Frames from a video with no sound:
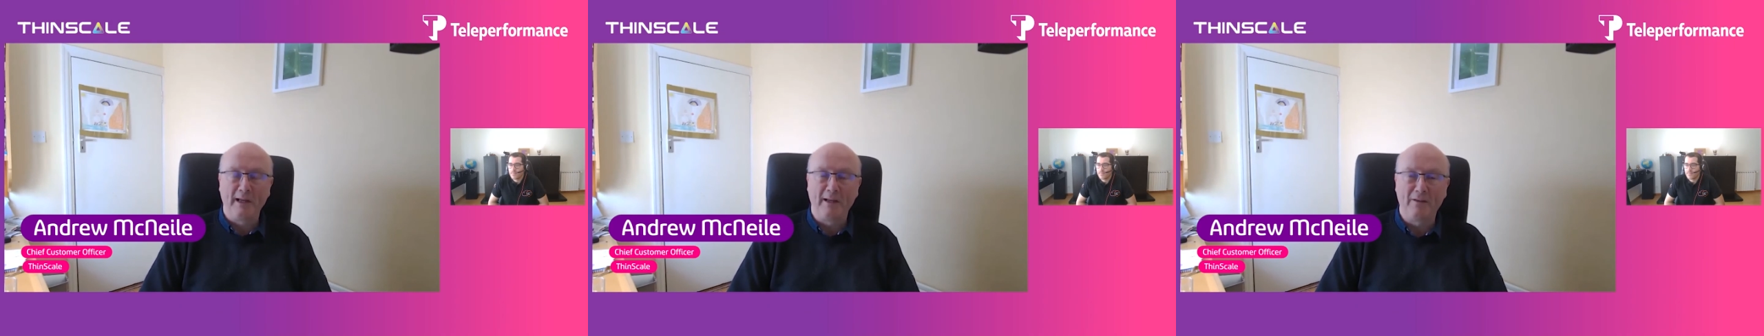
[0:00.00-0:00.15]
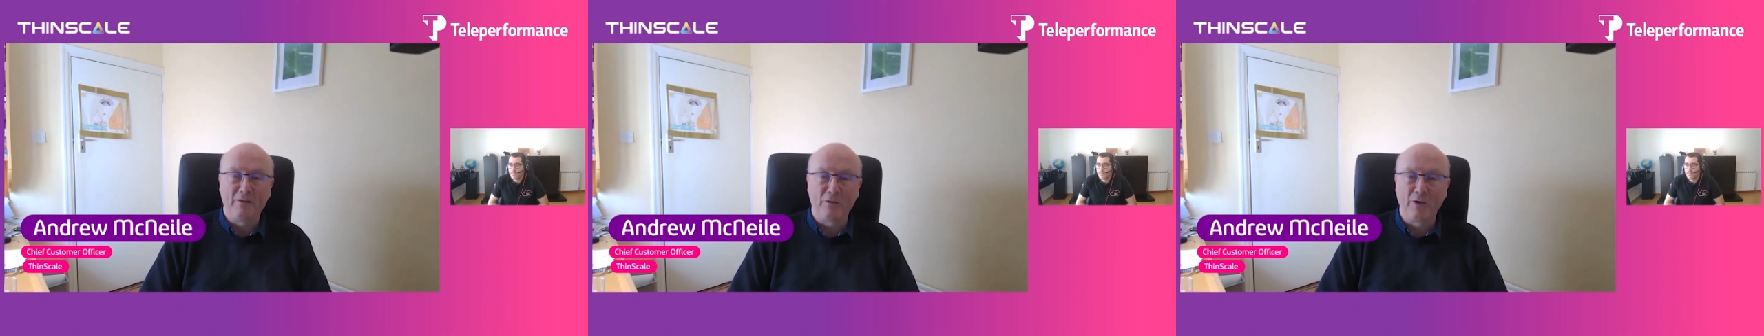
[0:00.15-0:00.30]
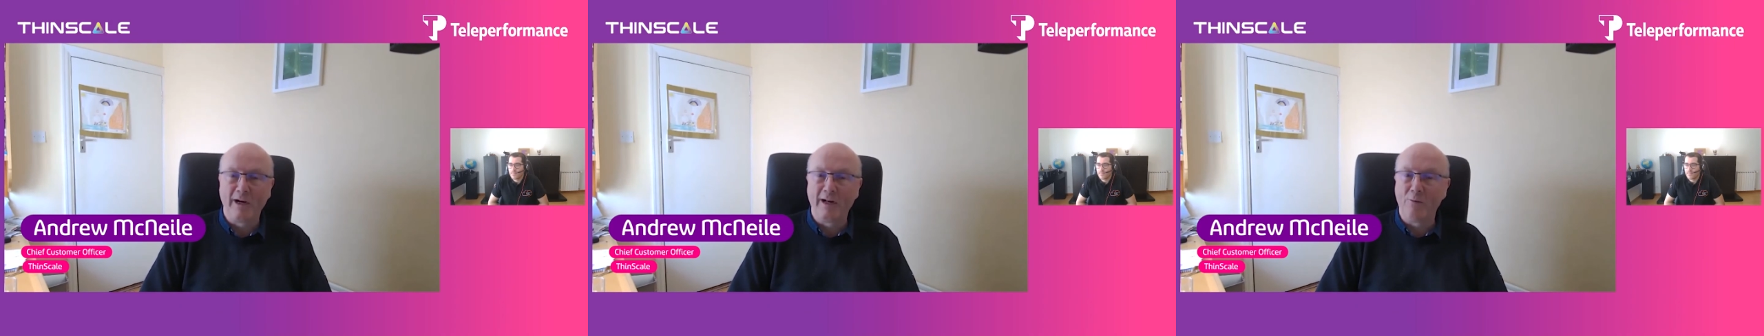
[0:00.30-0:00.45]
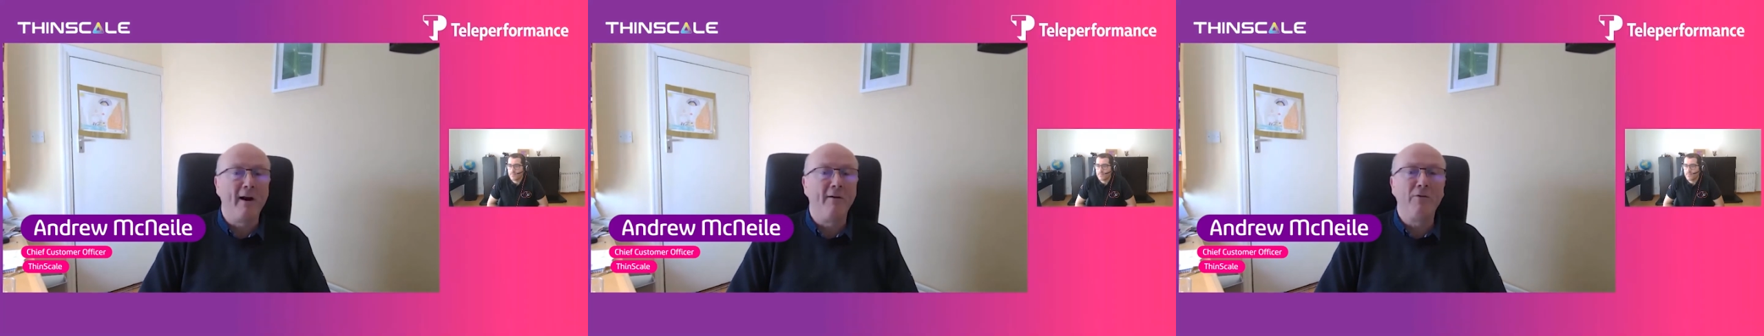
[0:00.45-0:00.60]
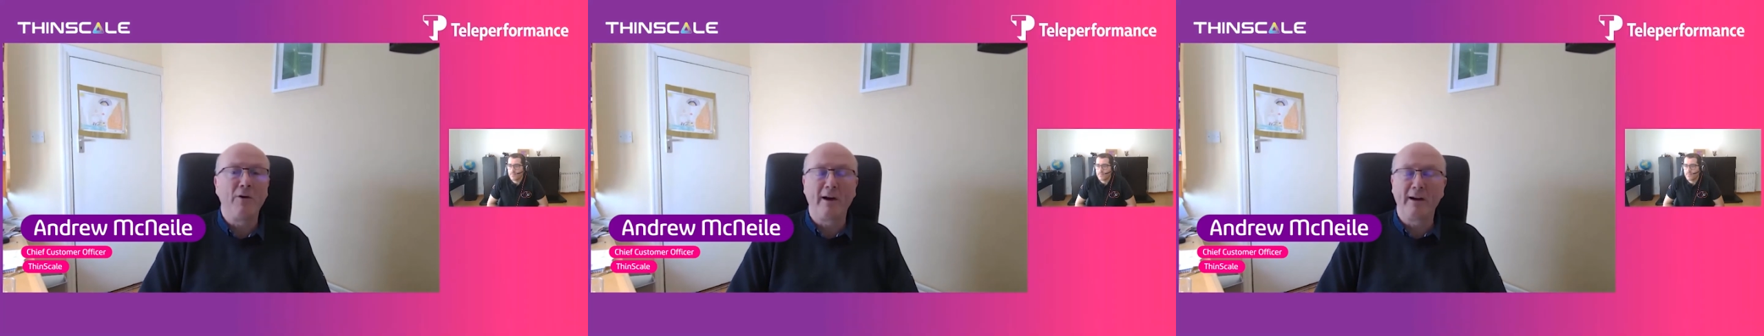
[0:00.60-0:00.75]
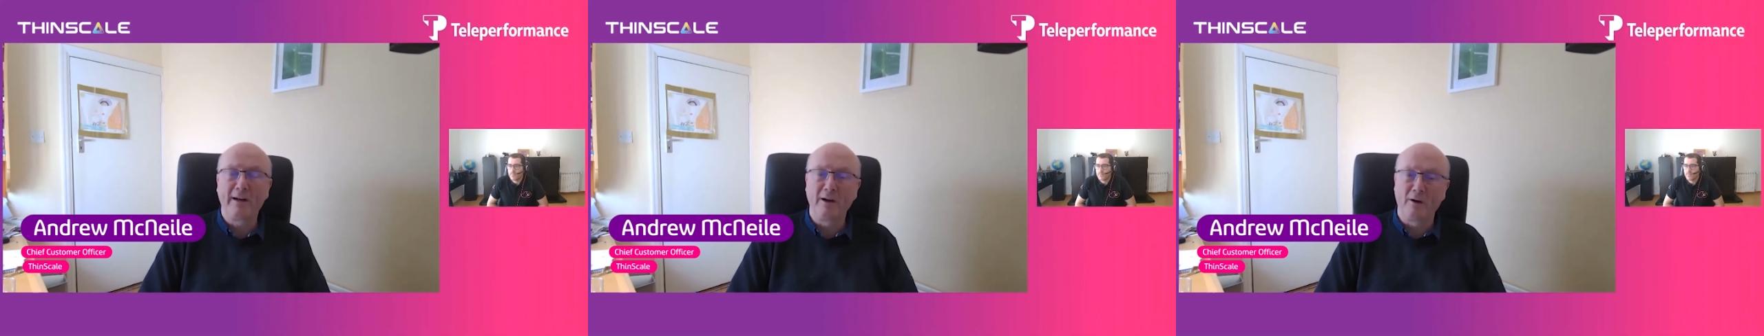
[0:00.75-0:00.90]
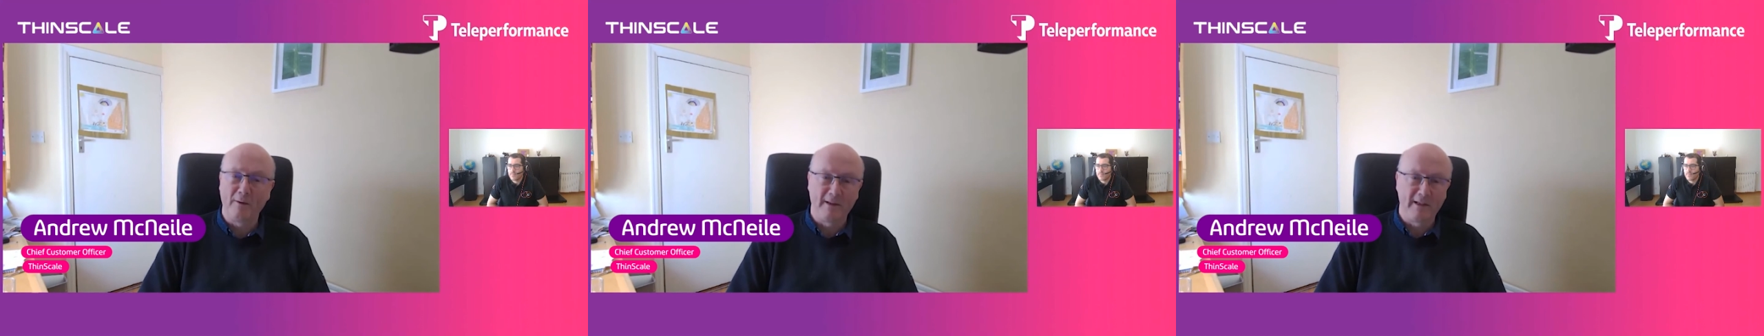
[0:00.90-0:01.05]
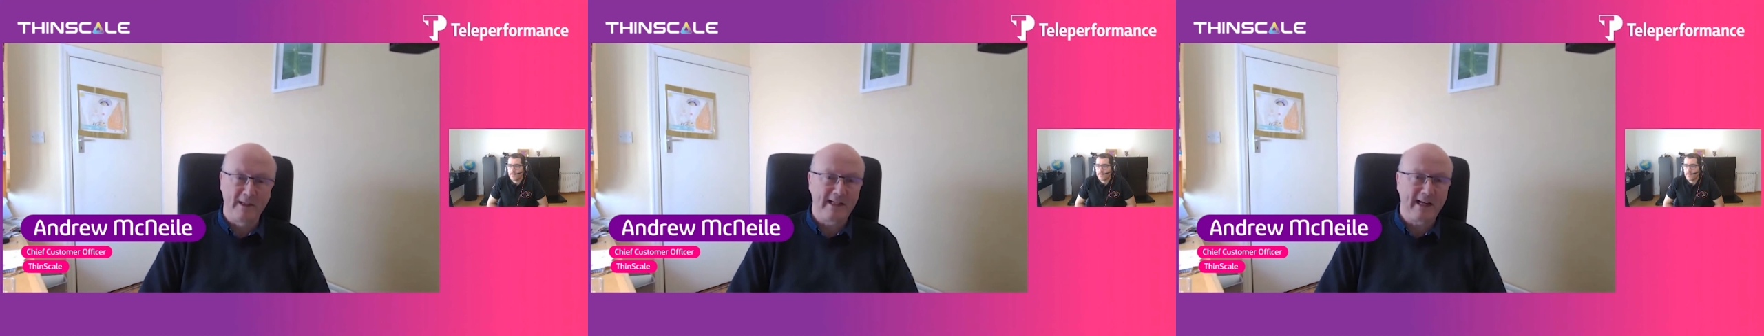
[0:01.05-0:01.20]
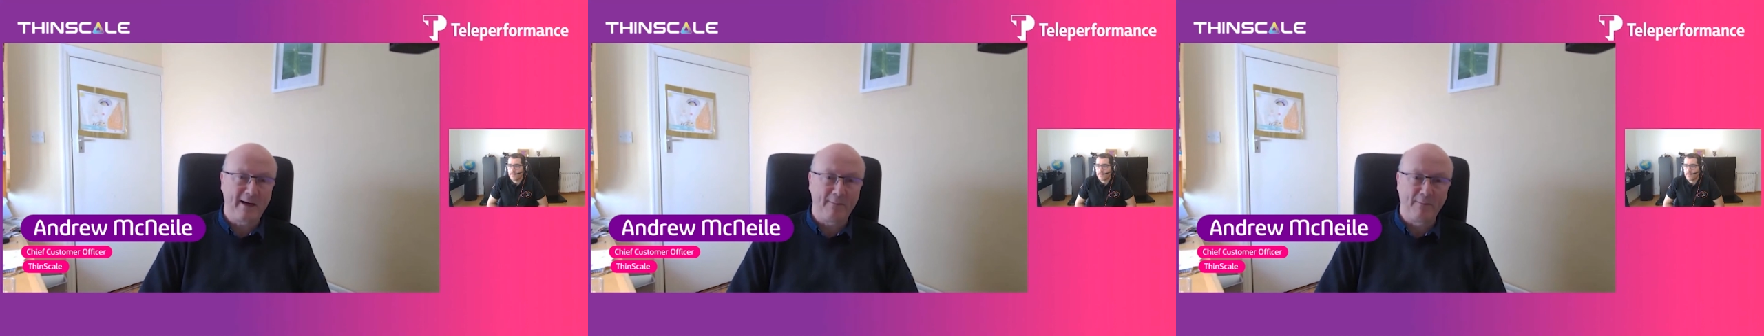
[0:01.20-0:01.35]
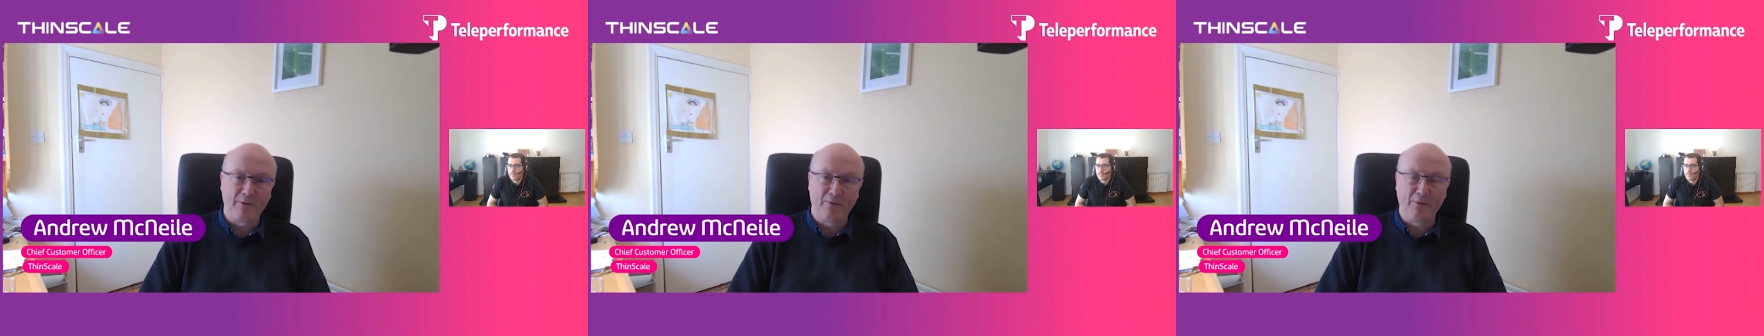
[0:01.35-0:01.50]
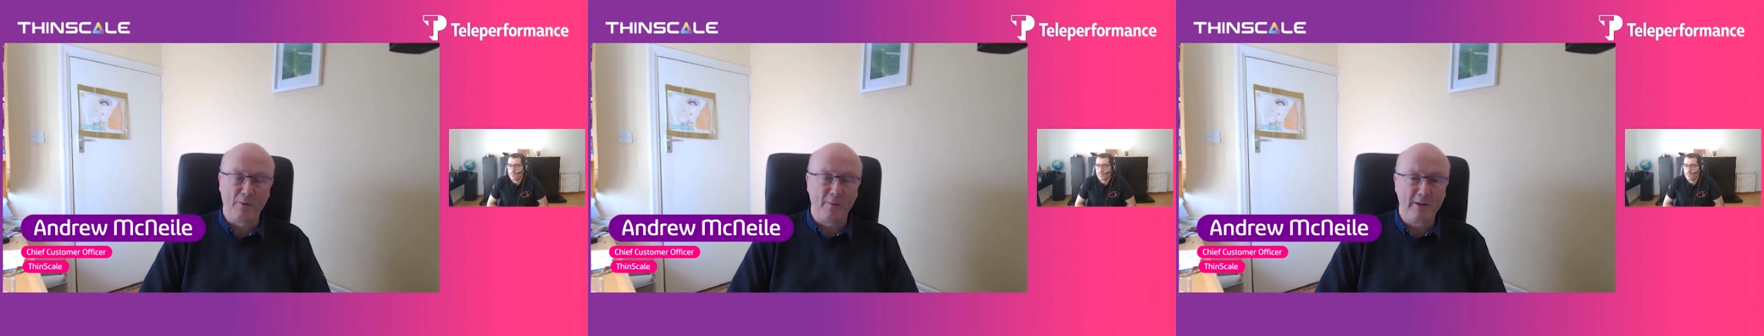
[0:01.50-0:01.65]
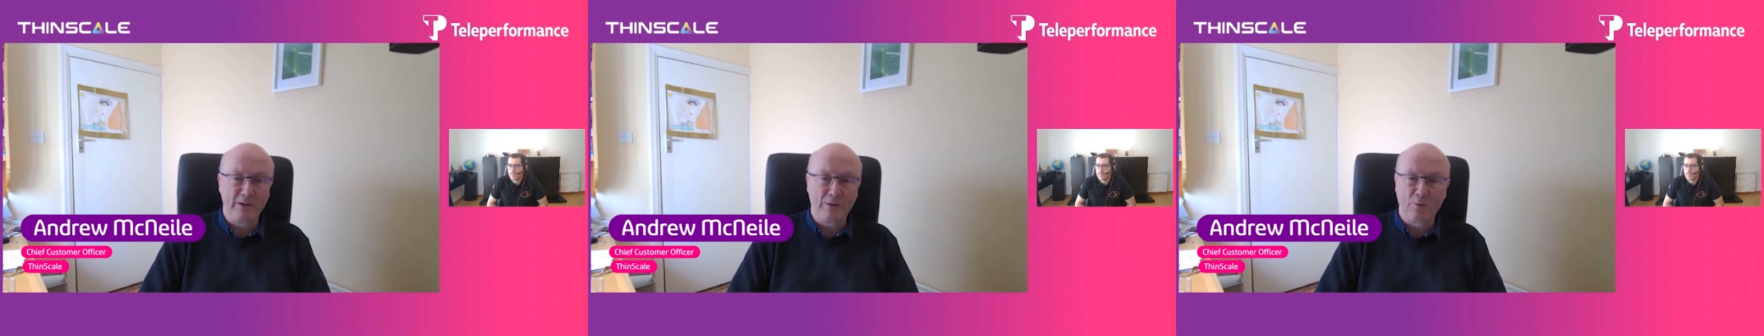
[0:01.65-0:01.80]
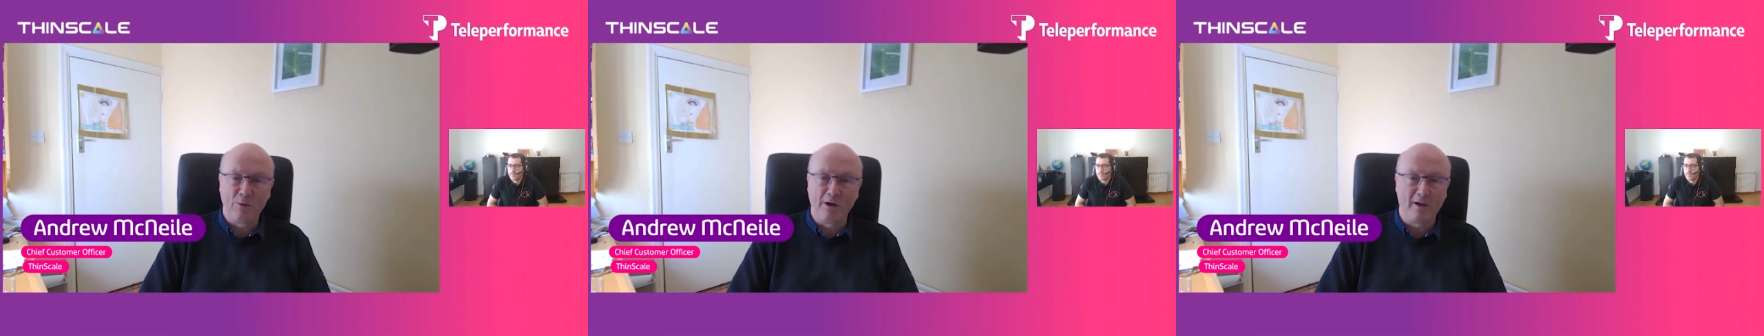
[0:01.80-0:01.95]
is really wherever I go in the
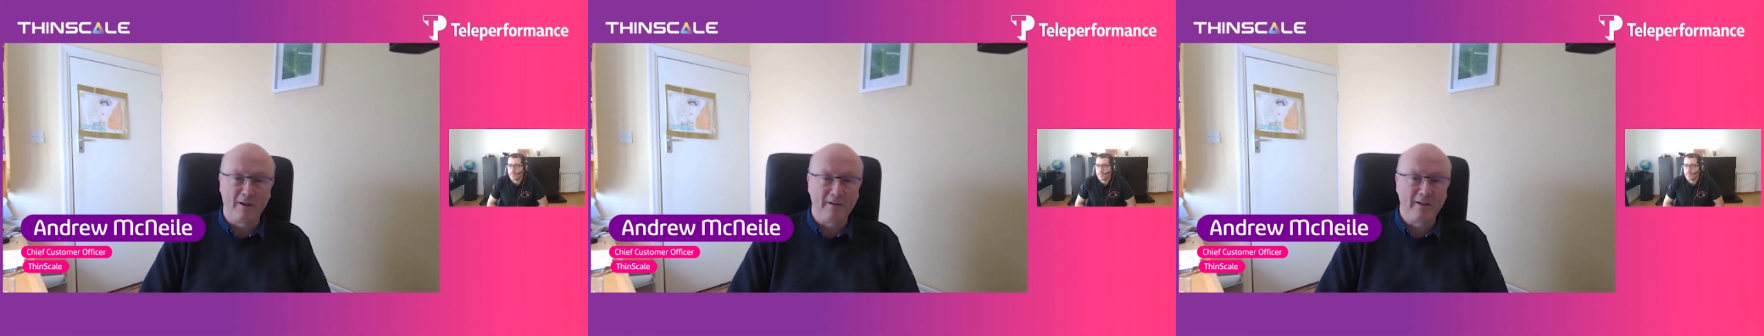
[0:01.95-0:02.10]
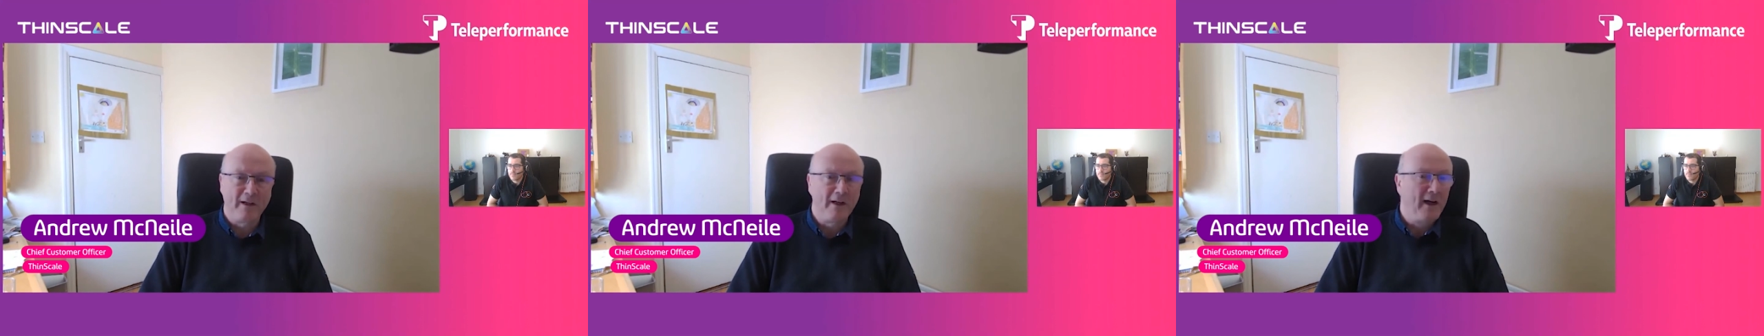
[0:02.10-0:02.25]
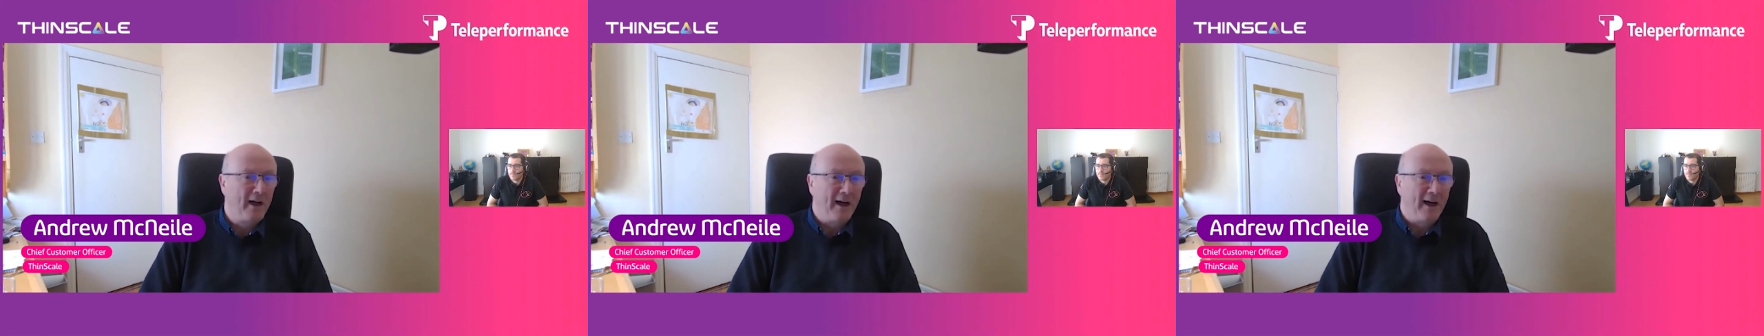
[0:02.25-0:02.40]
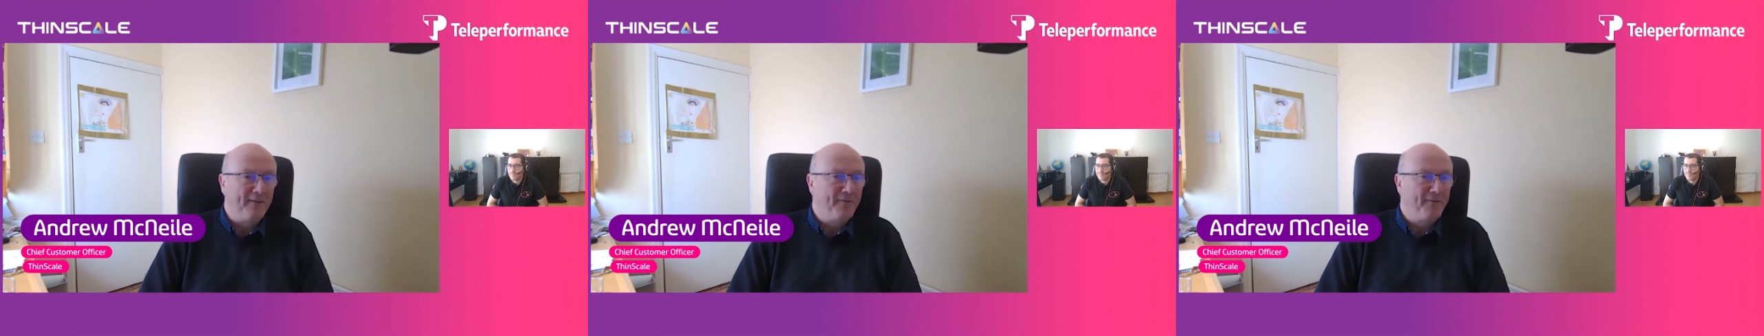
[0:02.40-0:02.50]
teleperformance world,